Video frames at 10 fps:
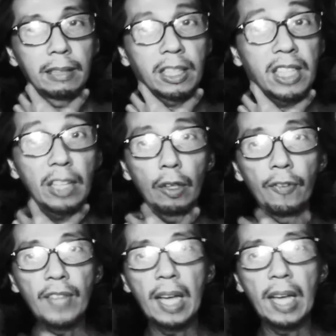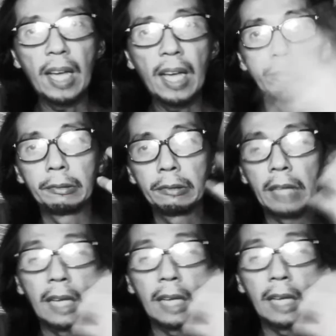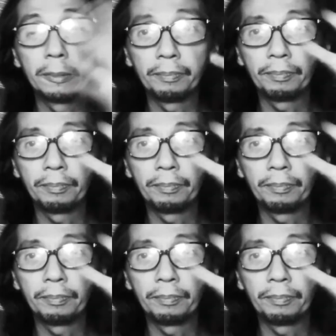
Nag-shot off na. So, talagang